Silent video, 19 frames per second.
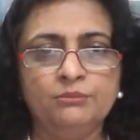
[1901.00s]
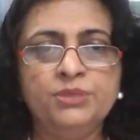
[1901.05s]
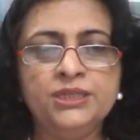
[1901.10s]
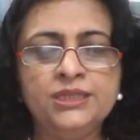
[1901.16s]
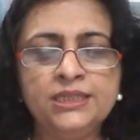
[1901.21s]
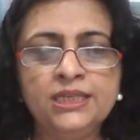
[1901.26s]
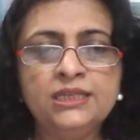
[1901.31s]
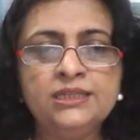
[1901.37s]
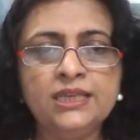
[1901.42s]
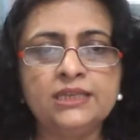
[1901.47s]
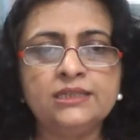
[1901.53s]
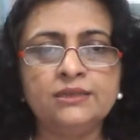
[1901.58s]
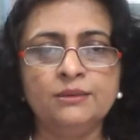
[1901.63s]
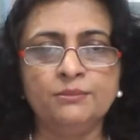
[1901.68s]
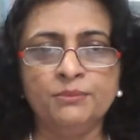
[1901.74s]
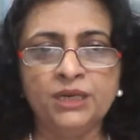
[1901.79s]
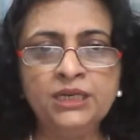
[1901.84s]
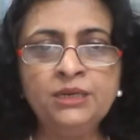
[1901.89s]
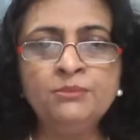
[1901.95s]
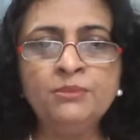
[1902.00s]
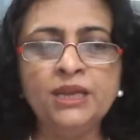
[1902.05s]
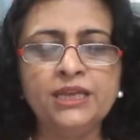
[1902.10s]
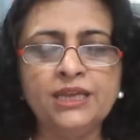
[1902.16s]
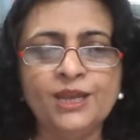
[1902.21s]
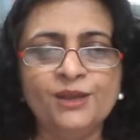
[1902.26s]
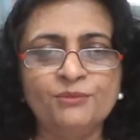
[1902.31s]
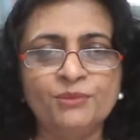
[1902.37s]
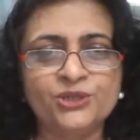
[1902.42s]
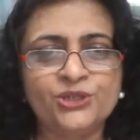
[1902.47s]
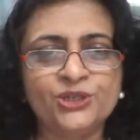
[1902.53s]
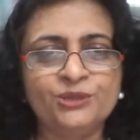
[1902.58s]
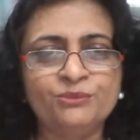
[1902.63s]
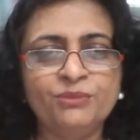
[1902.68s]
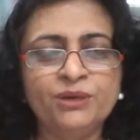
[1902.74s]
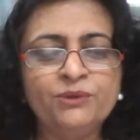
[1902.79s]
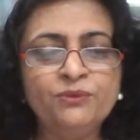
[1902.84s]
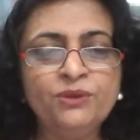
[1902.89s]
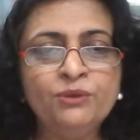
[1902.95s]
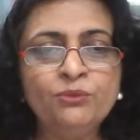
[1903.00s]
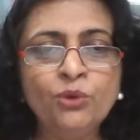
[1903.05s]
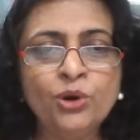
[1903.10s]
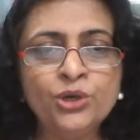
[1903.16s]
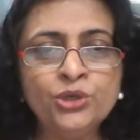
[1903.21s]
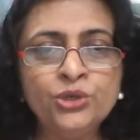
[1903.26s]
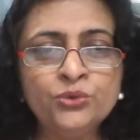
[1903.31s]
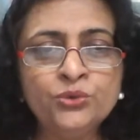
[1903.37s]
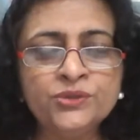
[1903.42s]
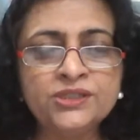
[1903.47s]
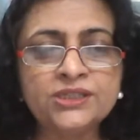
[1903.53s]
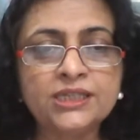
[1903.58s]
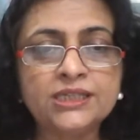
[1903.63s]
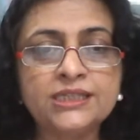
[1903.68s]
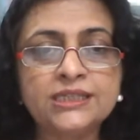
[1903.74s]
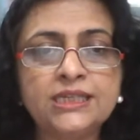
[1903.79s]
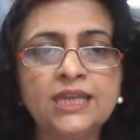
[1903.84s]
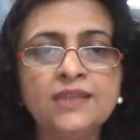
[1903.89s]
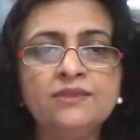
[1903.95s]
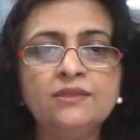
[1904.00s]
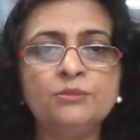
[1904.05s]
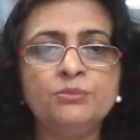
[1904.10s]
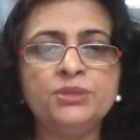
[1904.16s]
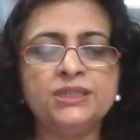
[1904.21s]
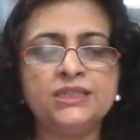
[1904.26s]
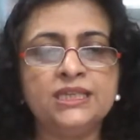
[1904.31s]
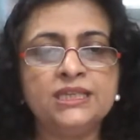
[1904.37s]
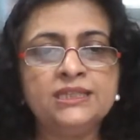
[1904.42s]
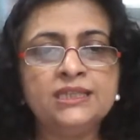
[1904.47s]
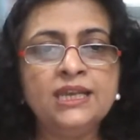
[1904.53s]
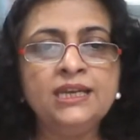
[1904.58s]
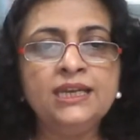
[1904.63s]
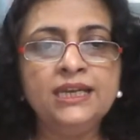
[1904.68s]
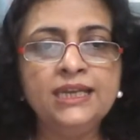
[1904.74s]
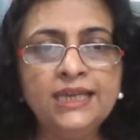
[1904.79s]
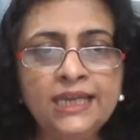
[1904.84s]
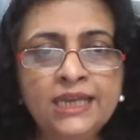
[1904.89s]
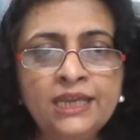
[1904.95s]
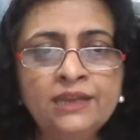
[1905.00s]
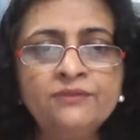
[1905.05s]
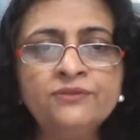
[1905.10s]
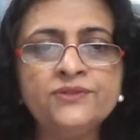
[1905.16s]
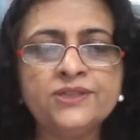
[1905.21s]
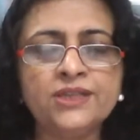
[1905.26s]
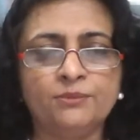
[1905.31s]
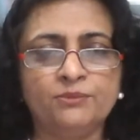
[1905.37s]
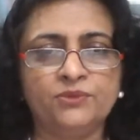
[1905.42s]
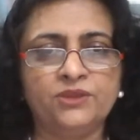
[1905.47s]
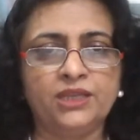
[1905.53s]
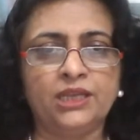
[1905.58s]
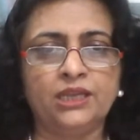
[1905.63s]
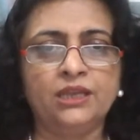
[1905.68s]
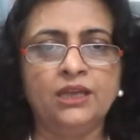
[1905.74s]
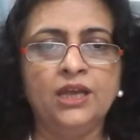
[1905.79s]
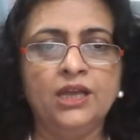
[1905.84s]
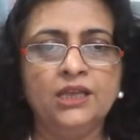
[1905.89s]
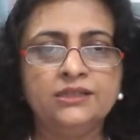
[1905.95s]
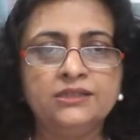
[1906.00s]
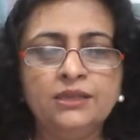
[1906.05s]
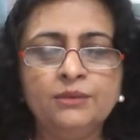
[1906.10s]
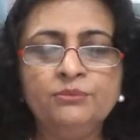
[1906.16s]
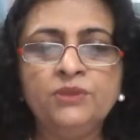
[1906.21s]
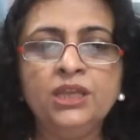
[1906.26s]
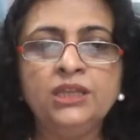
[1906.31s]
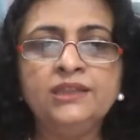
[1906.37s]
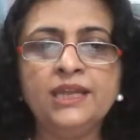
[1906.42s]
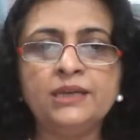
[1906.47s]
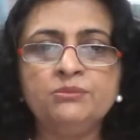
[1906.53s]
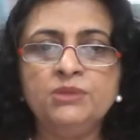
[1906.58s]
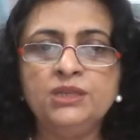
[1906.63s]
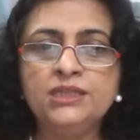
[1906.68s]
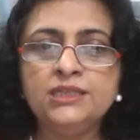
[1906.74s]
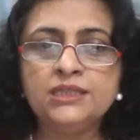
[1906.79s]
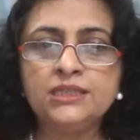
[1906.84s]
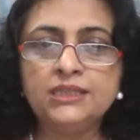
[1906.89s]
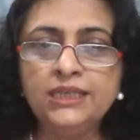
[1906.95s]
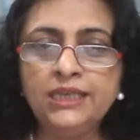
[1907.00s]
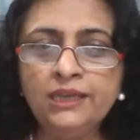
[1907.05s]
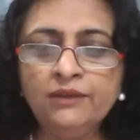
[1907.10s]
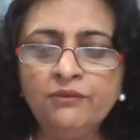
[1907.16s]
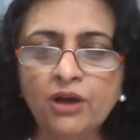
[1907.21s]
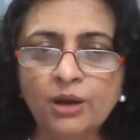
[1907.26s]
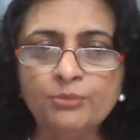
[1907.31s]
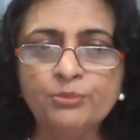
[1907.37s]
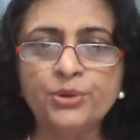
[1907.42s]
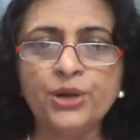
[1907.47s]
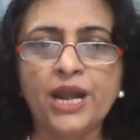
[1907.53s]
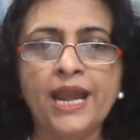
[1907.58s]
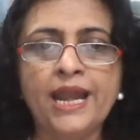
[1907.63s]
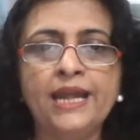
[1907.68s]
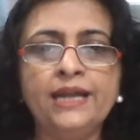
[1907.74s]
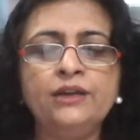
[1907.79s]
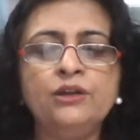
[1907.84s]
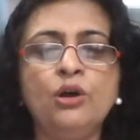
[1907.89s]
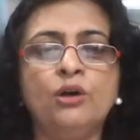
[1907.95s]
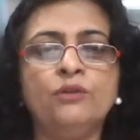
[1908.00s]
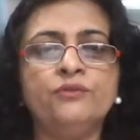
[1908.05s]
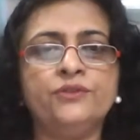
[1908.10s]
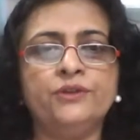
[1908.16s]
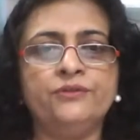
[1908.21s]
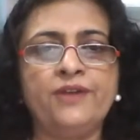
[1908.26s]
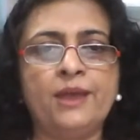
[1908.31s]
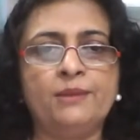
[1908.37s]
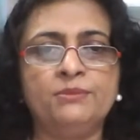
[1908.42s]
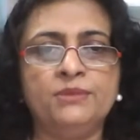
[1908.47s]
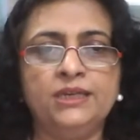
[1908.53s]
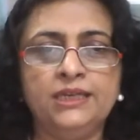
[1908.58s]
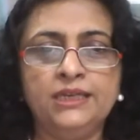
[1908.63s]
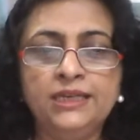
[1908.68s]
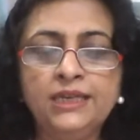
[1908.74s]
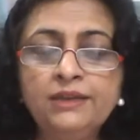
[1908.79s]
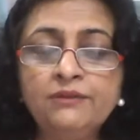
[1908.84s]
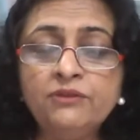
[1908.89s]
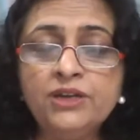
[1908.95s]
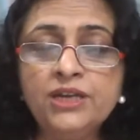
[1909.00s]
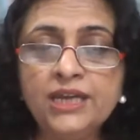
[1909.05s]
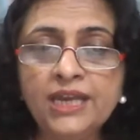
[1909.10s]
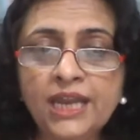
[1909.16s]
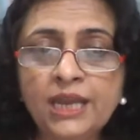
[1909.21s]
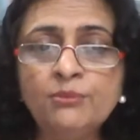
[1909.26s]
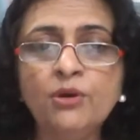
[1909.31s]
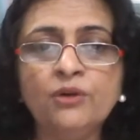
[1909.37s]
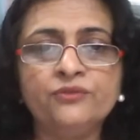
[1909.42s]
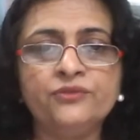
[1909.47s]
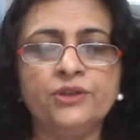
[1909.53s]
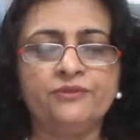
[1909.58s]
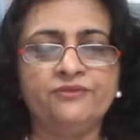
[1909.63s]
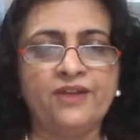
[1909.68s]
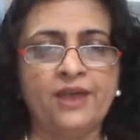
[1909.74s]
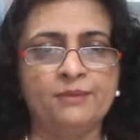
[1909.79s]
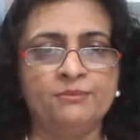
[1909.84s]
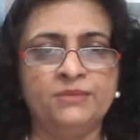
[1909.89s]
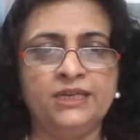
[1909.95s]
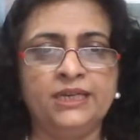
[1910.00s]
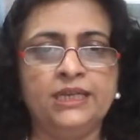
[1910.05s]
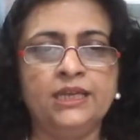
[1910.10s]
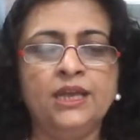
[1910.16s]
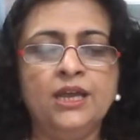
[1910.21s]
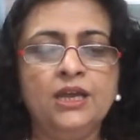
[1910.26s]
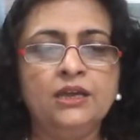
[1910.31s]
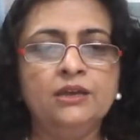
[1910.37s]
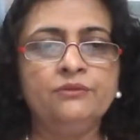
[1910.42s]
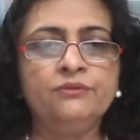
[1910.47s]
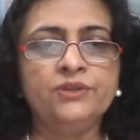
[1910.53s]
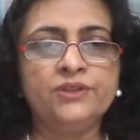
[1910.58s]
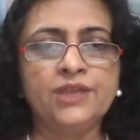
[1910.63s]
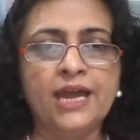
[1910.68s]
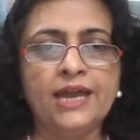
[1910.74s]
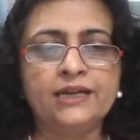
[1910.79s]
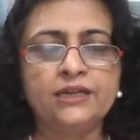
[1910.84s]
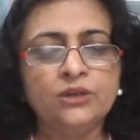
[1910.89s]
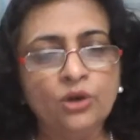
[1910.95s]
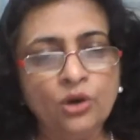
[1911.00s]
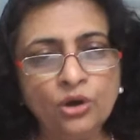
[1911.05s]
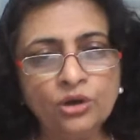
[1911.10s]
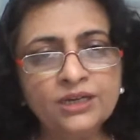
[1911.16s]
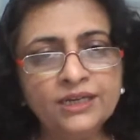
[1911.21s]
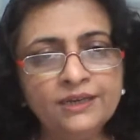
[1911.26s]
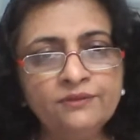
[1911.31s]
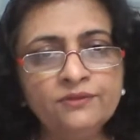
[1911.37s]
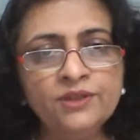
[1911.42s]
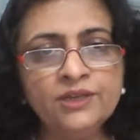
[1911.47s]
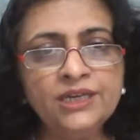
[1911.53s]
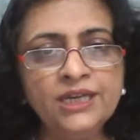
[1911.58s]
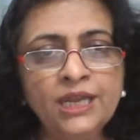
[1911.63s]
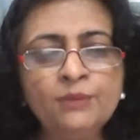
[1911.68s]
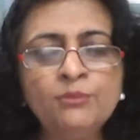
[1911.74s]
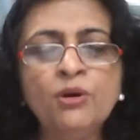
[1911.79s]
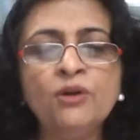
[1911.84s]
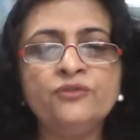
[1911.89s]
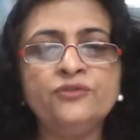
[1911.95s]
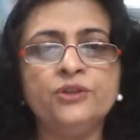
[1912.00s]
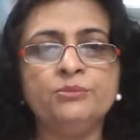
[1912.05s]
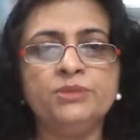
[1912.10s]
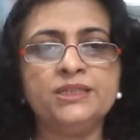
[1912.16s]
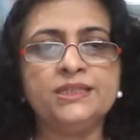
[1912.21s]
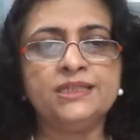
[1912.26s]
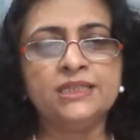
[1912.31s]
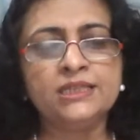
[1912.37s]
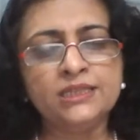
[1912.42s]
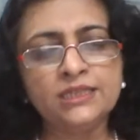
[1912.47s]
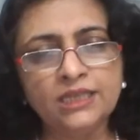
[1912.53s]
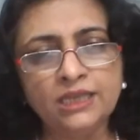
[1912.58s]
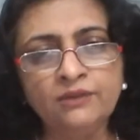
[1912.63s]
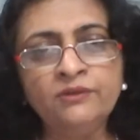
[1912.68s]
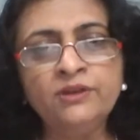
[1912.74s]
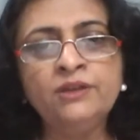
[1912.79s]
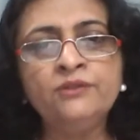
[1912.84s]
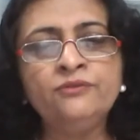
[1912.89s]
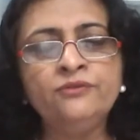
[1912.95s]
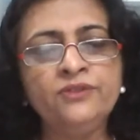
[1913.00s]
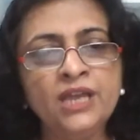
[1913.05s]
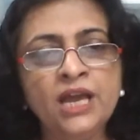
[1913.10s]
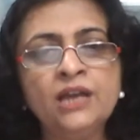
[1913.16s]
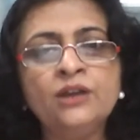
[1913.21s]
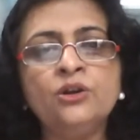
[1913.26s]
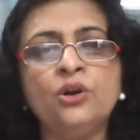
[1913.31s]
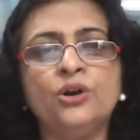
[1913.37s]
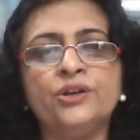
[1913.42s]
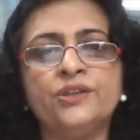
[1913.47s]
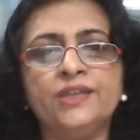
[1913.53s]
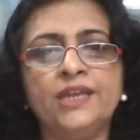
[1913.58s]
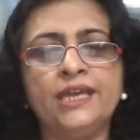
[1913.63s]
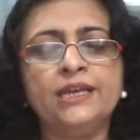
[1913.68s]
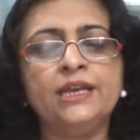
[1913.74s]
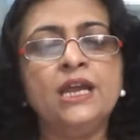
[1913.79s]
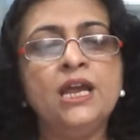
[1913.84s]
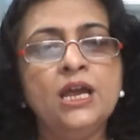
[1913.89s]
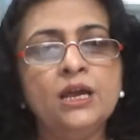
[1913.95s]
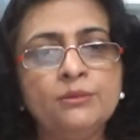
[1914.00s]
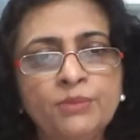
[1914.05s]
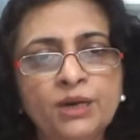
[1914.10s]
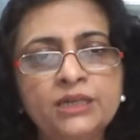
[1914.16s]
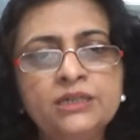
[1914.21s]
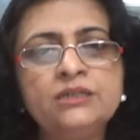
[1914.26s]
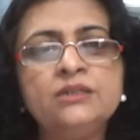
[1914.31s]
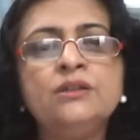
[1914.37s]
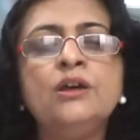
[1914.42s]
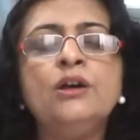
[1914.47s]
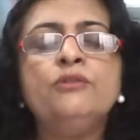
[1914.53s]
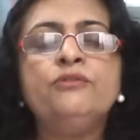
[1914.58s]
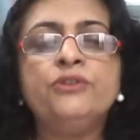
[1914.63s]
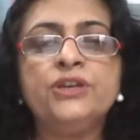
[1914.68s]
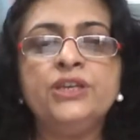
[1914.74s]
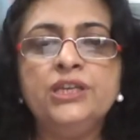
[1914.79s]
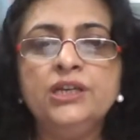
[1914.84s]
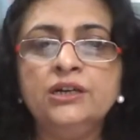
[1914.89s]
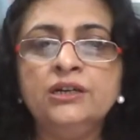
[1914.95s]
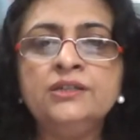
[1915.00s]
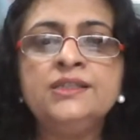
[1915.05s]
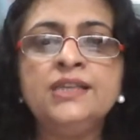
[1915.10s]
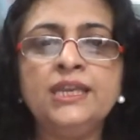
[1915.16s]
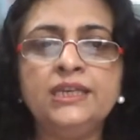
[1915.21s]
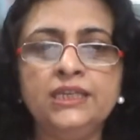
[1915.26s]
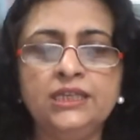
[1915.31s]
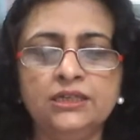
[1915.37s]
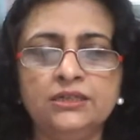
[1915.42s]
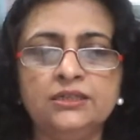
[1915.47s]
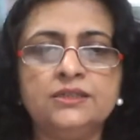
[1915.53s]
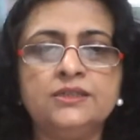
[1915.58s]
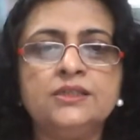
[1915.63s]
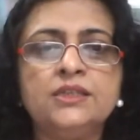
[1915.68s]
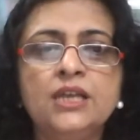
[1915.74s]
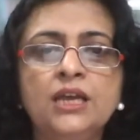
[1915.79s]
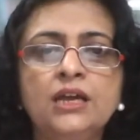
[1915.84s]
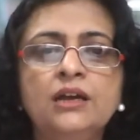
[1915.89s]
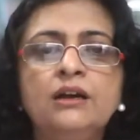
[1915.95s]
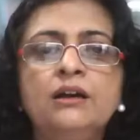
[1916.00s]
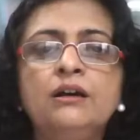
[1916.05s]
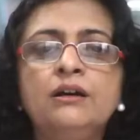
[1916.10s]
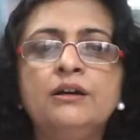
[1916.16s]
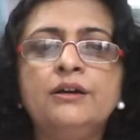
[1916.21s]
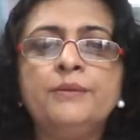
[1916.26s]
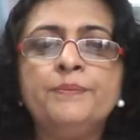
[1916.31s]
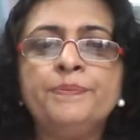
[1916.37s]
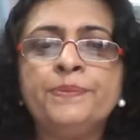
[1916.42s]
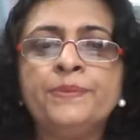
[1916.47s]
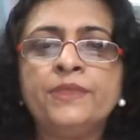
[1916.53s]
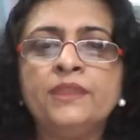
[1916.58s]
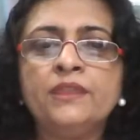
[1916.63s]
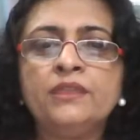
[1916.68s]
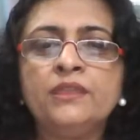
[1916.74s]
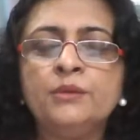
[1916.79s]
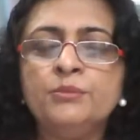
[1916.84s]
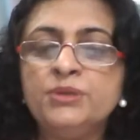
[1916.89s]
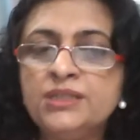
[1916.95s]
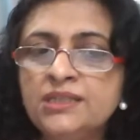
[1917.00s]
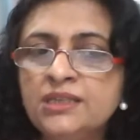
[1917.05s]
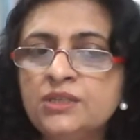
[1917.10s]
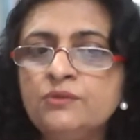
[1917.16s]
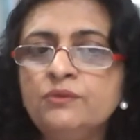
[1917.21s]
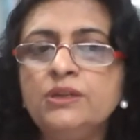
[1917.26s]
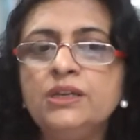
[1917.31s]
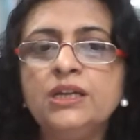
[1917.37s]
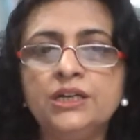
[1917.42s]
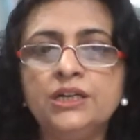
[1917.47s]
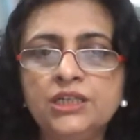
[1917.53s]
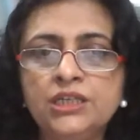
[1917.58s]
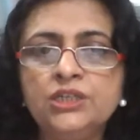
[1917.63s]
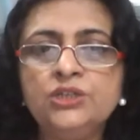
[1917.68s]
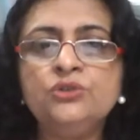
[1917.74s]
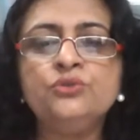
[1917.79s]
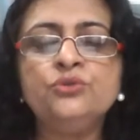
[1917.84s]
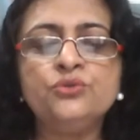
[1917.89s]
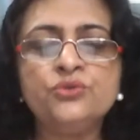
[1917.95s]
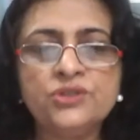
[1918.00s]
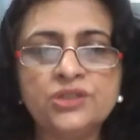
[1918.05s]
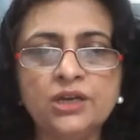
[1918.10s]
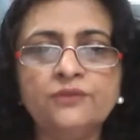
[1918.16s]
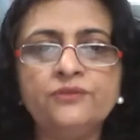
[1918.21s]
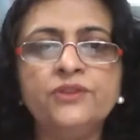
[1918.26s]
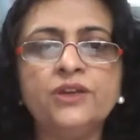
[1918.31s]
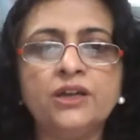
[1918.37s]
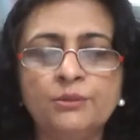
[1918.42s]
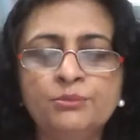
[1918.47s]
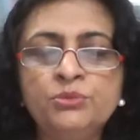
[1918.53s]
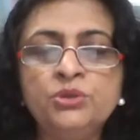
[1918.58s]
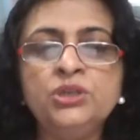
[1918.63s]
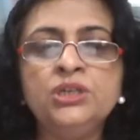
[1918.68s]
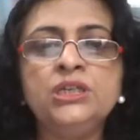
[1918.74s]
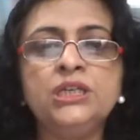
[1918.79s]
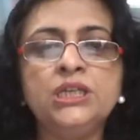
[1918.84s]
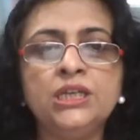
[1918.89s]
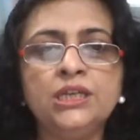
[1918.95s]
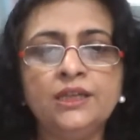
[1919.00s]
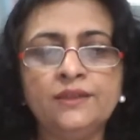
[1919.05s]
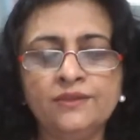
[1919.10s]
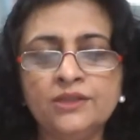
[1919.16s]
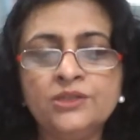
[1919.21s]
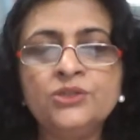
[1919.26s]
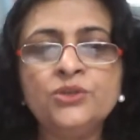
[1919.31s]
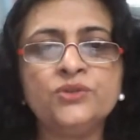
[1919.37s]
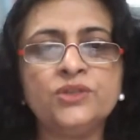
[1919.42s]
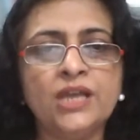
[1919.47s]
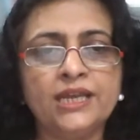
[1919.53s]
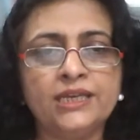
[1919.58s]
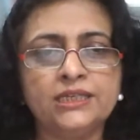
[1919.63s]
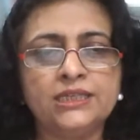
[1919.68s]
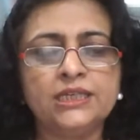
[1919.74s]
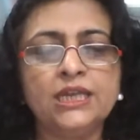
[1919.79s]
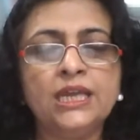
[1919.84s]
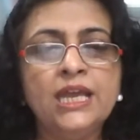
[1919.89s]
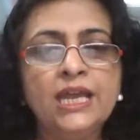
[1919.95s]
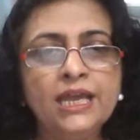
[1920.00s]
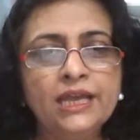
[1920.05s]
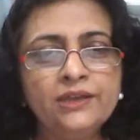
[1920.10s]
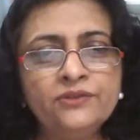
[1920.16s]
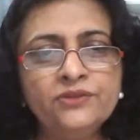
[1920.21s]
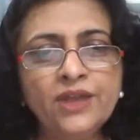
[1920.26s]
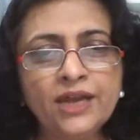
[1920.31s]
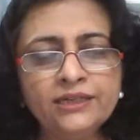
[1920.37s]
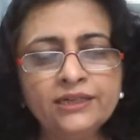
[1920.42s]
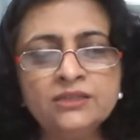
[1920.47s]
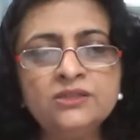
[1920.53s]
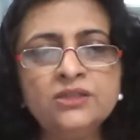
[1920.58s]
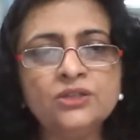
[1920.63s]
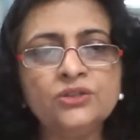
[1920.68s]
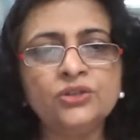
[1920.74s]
business as a money making machine, but we want to sustain the business and leave something, something that means leave a brand of the family, leave a name of the family with that, or leave the name of the business, even if we are not there, but for years and years. The business will continue to serve the community and the society. If that is